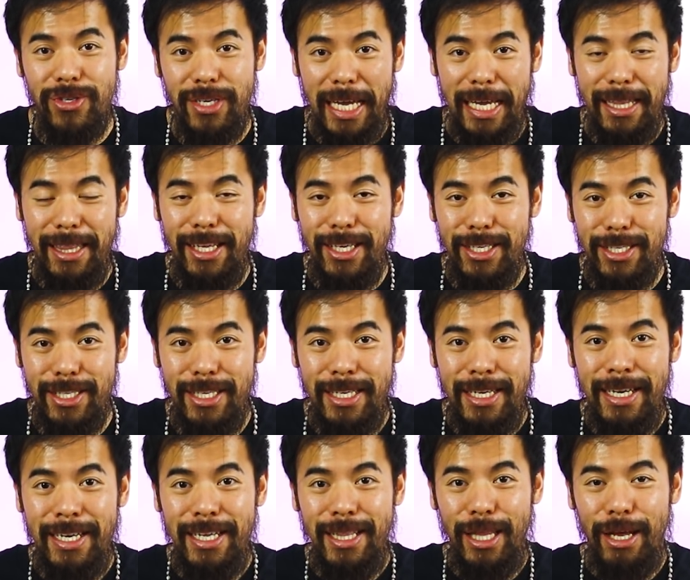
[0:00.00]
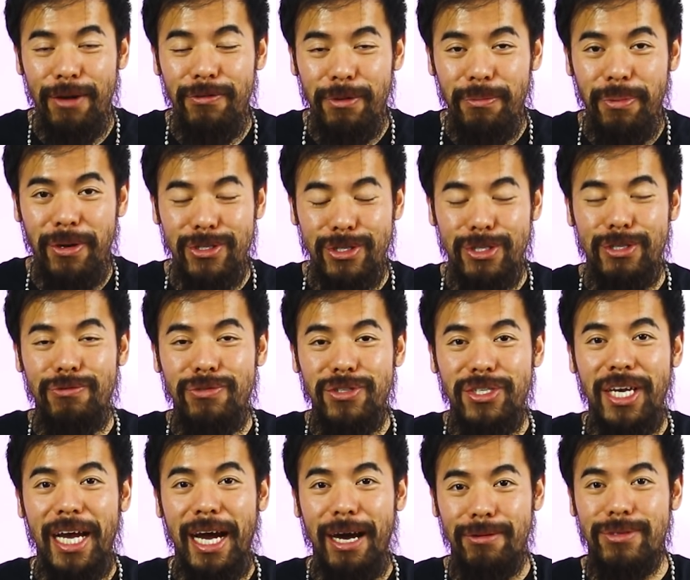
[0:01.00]
get this love and
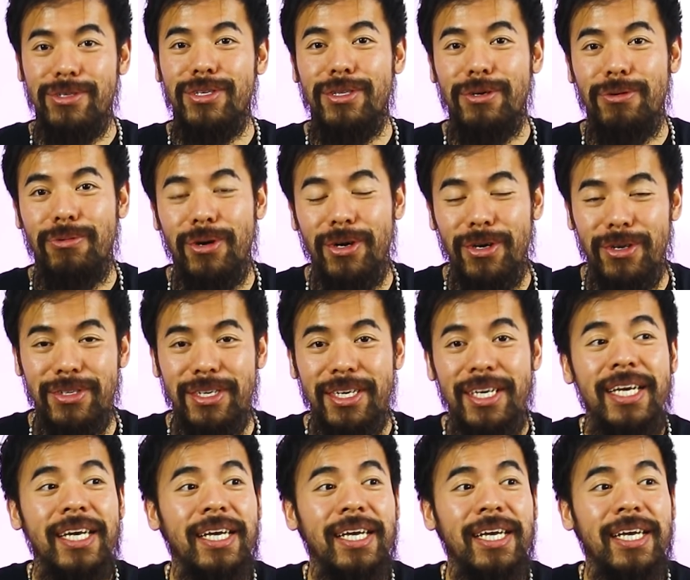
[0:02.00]
positivity out to the world.